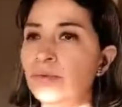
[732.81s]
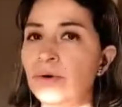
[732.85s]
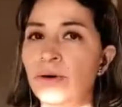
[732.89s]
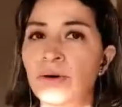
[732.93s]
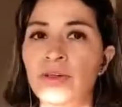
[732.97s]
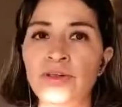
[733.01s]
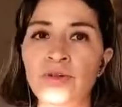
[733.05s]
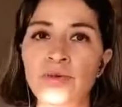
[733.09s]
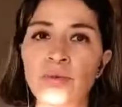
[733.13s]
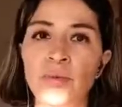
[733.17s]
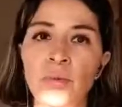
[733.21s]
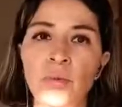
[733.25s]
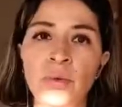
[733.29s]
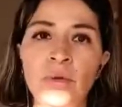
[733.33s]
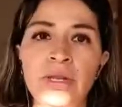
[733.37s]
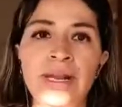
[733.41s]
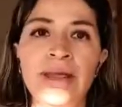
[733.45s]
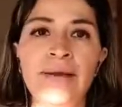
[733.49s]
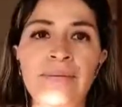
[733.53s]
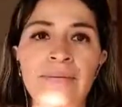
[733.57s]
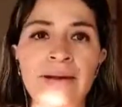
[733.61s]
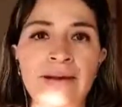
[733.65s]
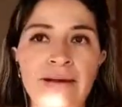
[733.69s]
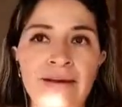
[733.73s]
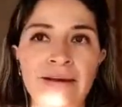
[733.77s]
will
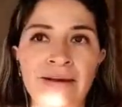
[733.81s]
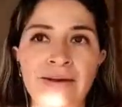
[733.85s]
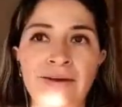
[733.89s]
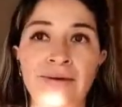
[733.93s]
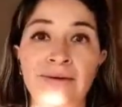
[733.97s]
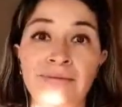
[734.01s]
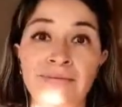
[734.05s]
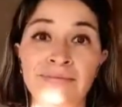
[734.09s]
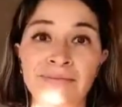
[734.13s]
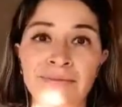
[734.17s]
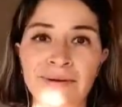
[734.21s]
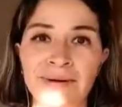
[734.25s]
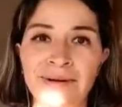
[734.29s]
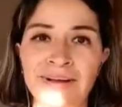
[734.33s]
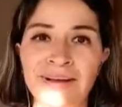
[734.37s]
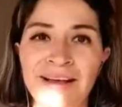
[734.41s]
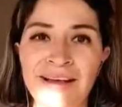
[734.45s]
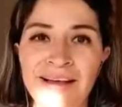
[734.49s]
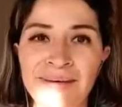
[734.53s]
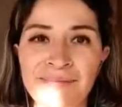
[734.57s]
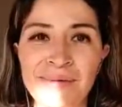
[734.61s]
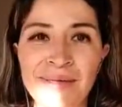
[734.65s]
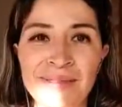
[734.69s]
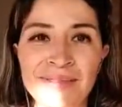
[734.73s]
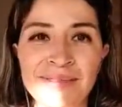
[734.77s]
never, well,
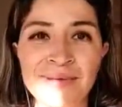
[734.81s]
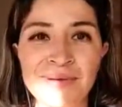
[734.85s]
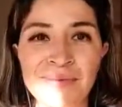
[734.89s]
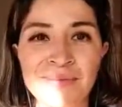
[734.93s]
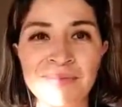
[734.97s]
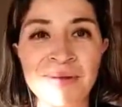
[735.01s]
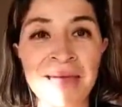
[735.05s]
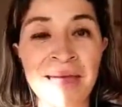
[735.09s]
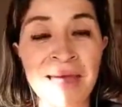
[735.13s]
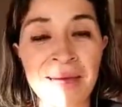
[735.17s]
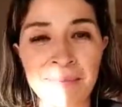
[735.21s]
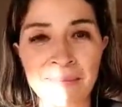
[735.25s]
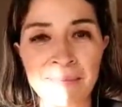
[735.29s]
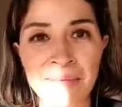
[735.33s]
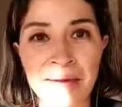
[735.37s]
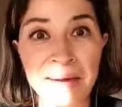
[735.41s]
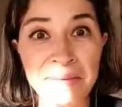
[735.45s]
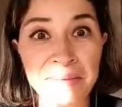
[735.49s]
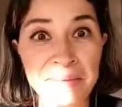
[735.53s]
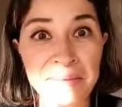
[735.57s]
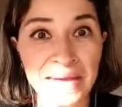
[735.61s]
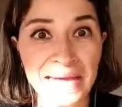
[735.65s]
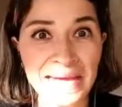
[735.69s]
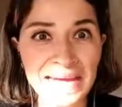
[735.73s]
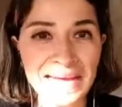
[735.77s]
I'm assuming
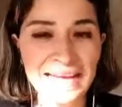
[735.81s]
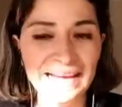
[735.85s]
maybe